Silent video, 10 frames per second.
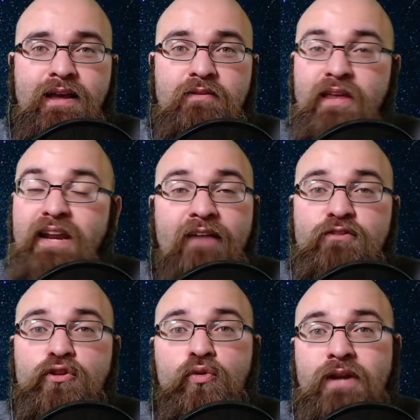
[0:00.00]
they'd have
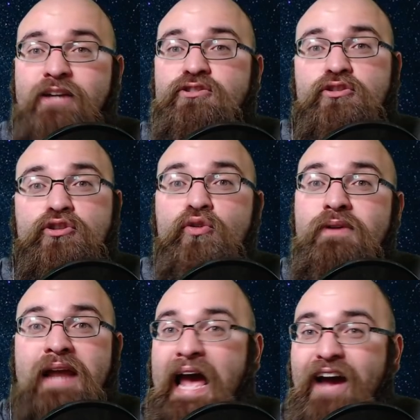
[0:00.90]
to throw an extra
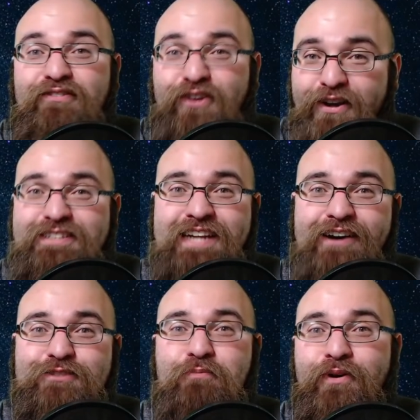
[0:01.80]
2.5
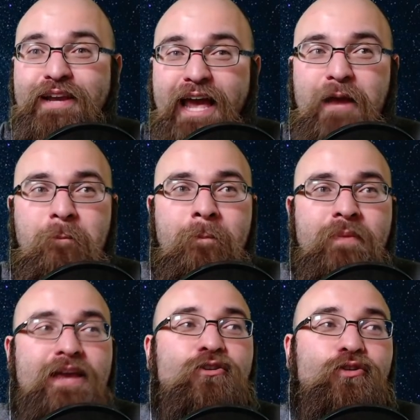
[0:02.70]
touchdowns per game
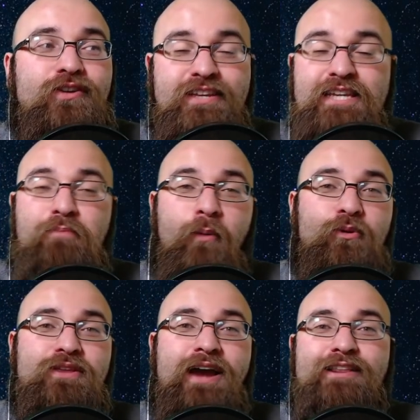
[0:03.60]
in order to keep up
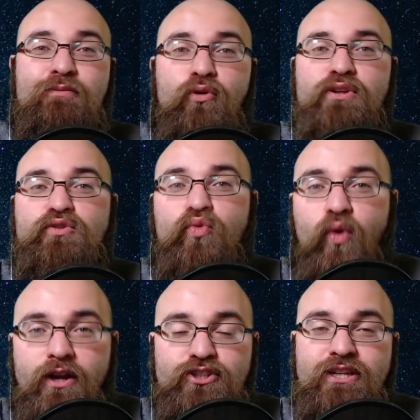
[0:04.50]
with Kyler Murray's
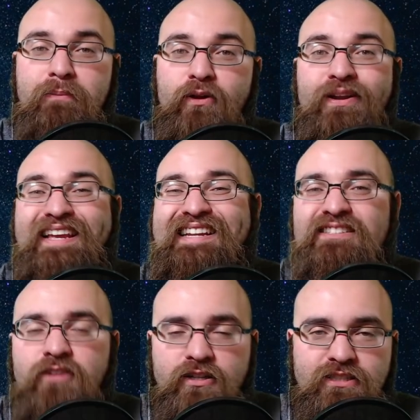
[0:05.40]
rushing ability and
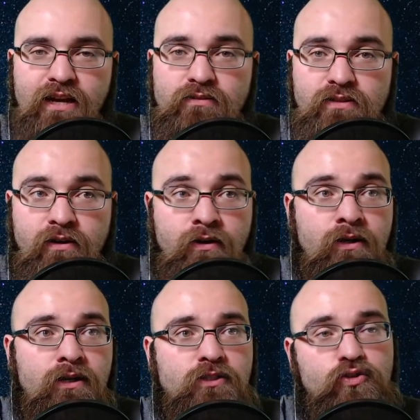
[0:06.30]
his touchdowns there.
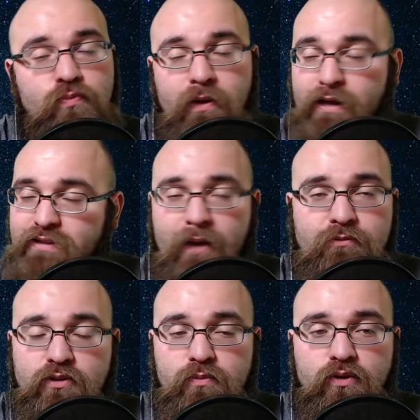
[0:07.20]
That's
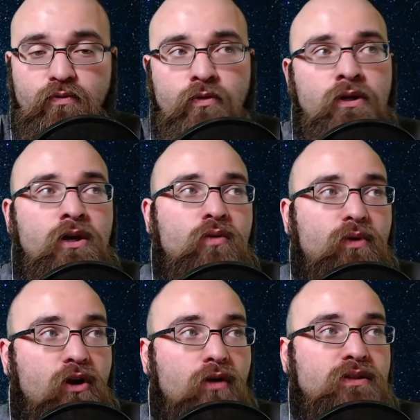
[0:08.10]
absolutely beautiful.
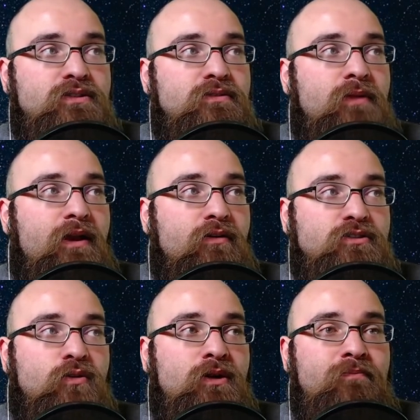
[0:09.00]
Regardless,
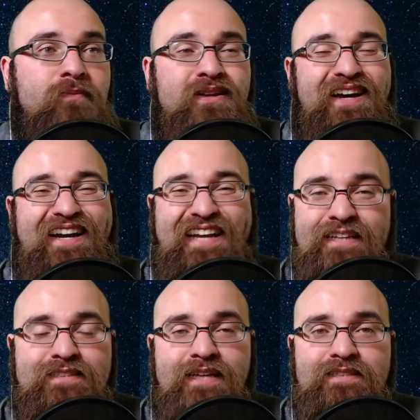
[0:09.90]
Arizona
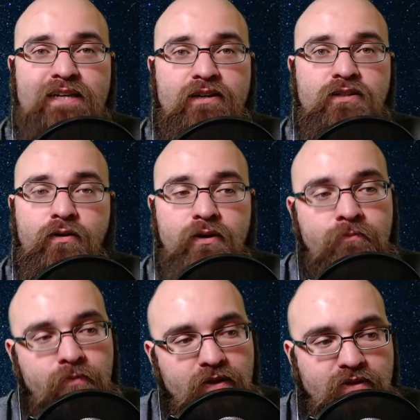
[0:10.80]
against that secondary
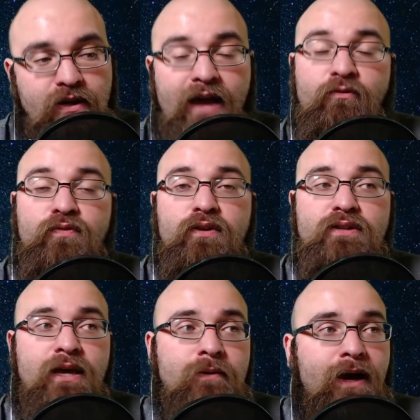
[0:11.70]
is going to have a
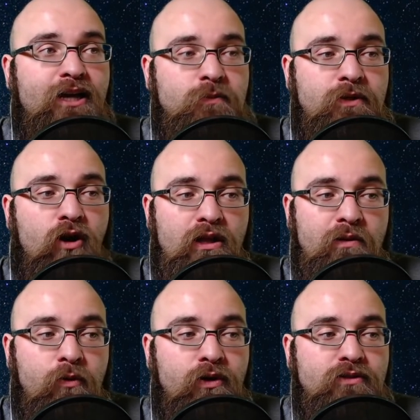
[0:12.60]
field day. I expect
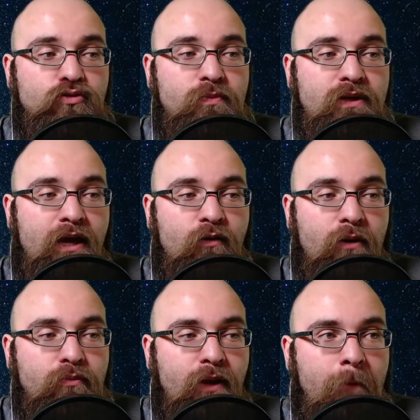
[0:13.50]
Kyler Murray to be a
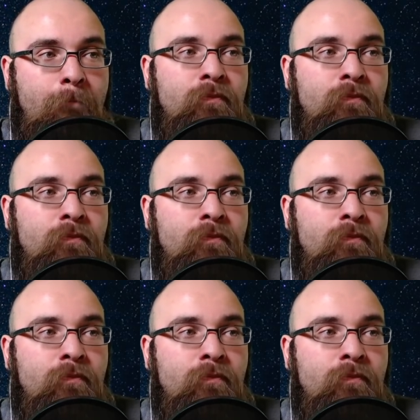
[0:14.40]
great play.